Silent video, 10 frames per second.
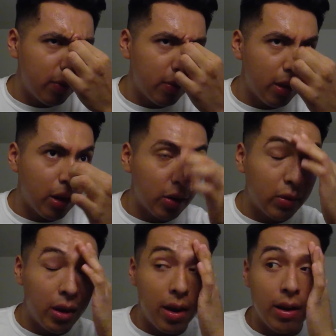
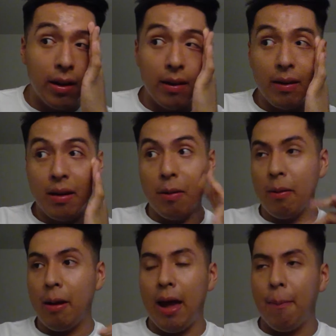dioxide, and it
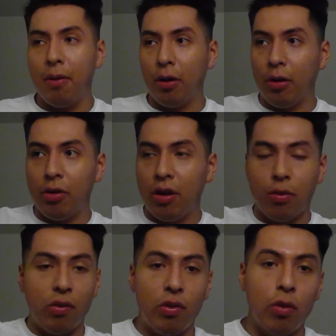happened to
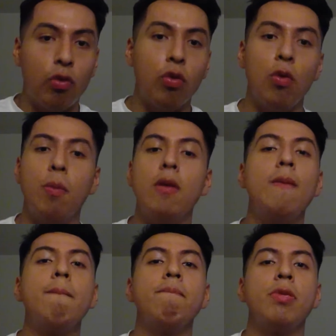decrease CO2, but
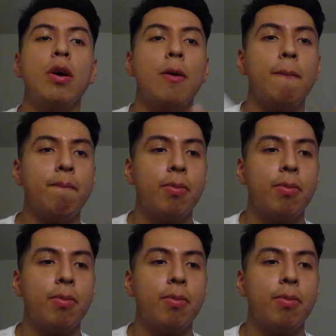the